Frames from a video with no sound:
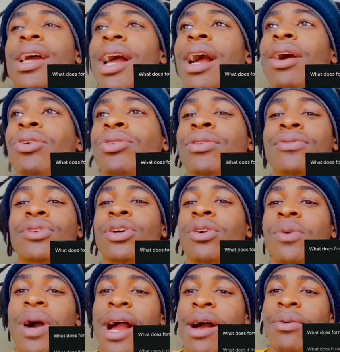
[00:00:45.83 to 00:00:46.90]
I don't even know
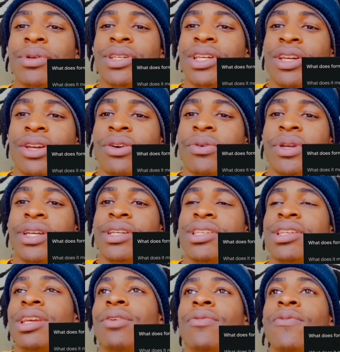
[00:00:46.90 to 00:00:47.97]
why I was curious
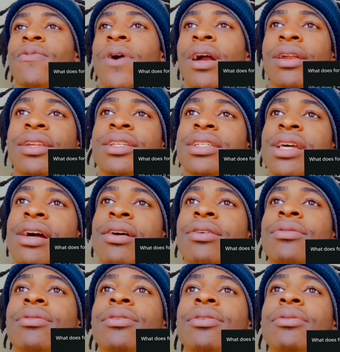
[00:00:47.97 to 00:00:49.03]
to even find this out.
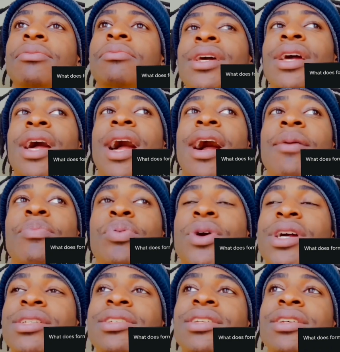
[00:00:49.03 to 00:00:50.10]
I
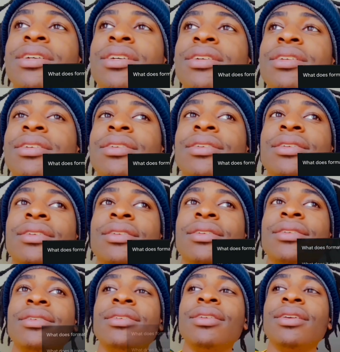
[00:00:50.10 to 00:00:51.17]
pressed it
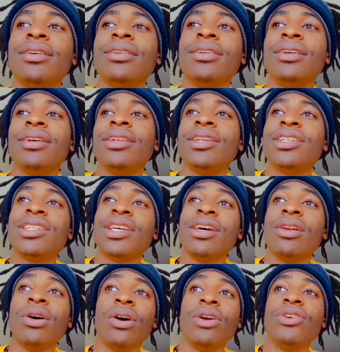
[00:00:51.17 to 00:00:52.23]
and it
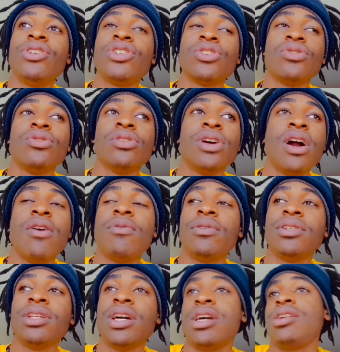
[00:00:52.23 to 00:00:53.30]
said, Are you sure? And I
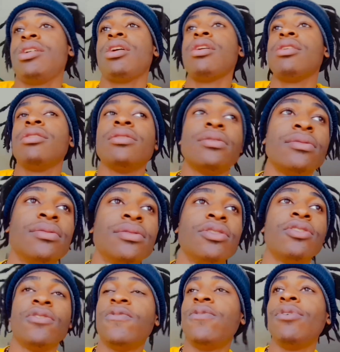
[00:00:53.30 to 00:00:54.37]
was like, Yeah,
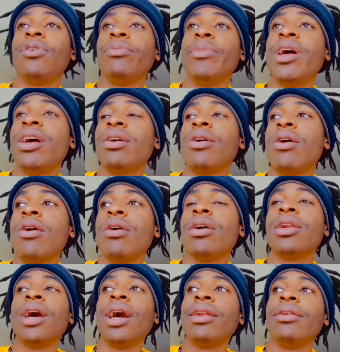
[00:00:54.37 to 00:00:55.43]
a format
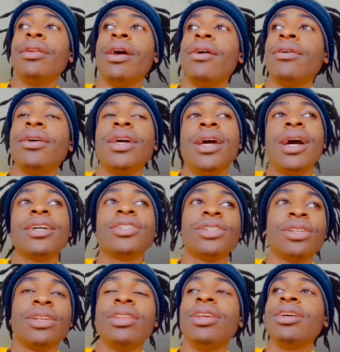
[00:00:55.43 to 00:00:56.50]
card. I, I
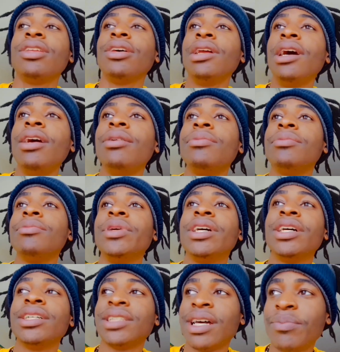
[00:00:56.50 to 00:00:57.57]
should have looked it up
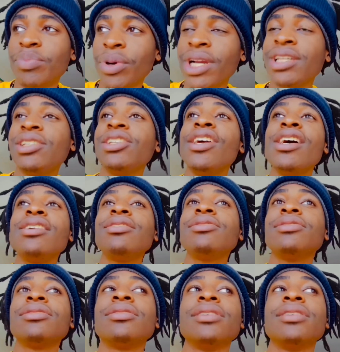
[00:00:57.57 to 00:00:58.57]
because I pressed yes